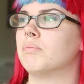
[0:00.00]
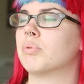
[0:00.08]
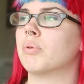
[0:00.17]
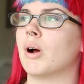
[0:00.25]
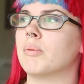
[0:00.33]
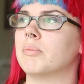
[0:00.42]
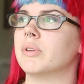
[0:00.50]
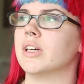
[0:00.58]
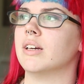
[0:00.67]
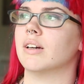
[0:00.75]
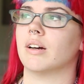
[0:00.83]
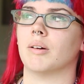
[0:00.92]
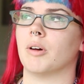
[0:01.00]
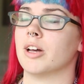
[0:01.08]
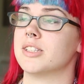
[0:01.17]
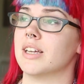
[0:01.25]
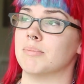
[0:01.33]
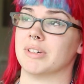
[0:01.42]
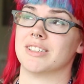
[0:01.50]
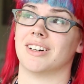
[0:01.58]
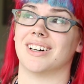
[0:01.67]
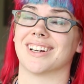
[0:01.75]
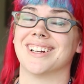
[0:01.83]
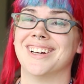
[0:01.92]
probably, I said in my
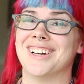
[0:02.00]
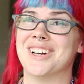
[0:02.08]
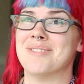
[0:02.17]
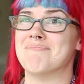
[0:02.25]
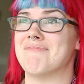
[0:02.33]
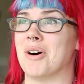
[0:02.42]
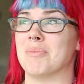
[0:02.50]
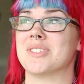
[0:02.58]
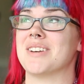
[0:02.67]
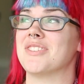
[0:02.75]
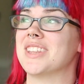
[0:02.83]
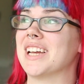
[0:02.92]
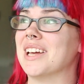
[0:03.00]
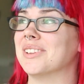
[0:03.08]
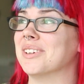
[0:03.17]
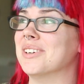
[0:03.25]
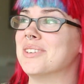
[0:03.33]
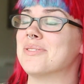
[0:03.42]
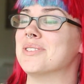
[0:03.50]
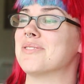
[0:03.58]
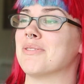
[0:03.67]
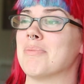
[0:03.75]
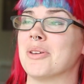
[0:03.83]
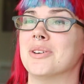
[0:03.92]
talk, almost everything I learned was
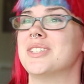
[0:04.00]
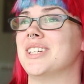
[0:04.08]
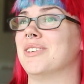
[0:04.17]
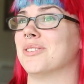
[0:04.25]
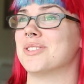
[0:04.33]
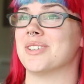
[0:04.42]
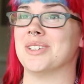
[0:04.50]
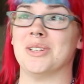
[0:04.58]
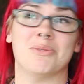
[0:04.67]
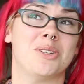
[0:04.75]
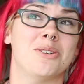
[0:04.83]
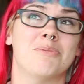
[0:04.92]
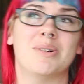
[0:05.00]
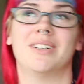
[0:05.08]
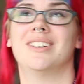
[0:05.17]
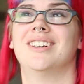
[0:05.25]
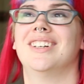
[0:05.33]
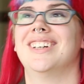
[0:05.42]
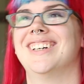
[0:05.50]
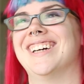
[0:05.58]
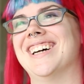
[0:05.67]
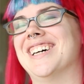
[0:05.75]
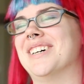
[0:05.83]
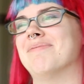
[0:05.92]
from 13-year-olds on YouTube.
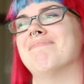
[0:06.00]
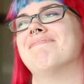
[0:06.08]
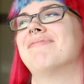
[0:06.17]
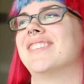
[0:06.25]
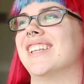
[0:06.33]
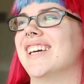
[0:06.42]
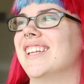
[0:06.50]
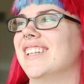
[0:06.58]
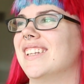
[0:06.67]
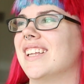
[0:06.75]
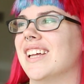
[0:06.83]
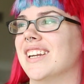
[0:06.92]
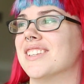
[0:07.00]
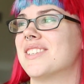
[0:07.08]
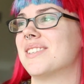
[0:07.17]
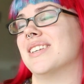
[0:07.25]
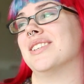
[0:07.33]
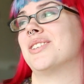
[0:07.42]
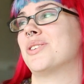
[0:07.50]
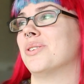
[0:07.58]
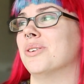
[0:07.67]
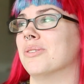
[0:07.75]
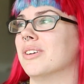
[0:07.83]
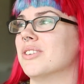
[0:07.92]
And it's
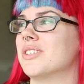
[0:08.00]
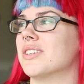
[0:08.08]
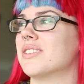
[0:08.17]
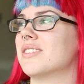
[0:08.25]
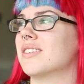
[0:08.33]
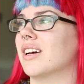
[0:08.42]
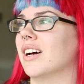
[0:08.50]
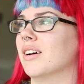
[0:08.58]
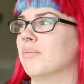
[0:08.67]
true. There's just